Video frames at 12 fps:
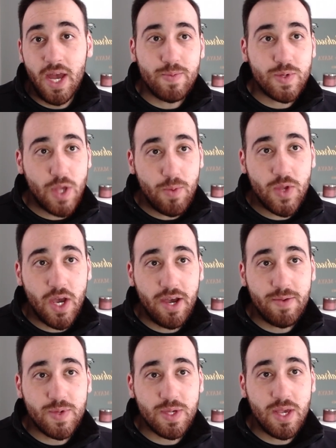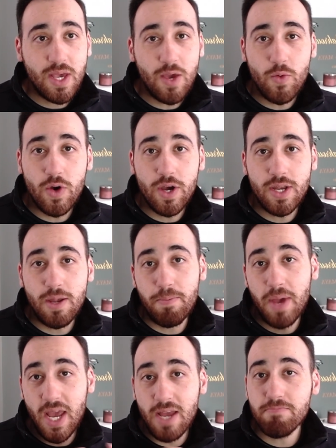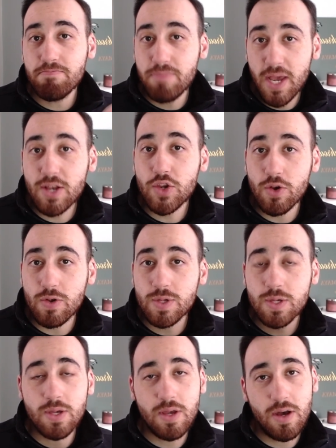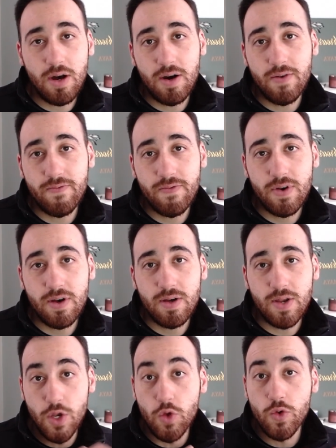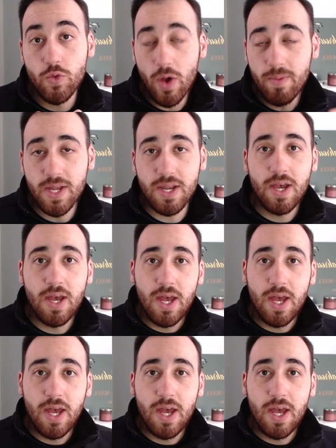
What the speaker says: Sometimes he would paint pictures of nude women.